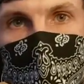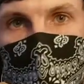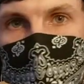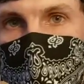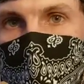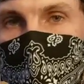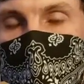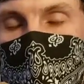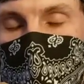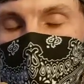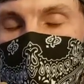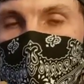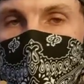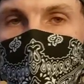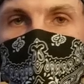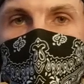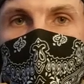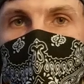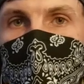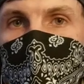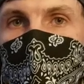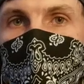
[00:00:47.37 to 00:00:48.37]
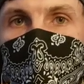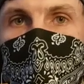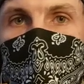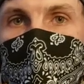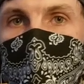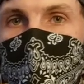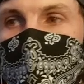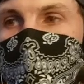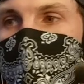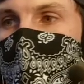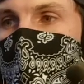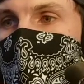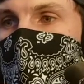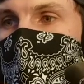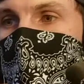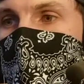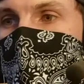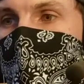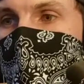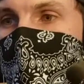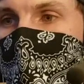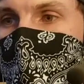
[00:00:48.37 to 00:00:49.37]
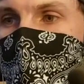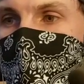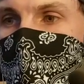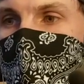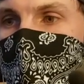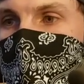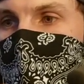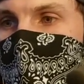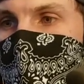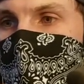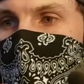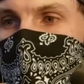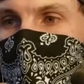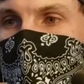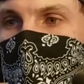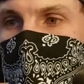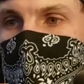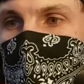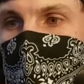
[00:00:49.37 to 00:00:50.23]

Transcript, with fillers: It can be you know whatever. Um,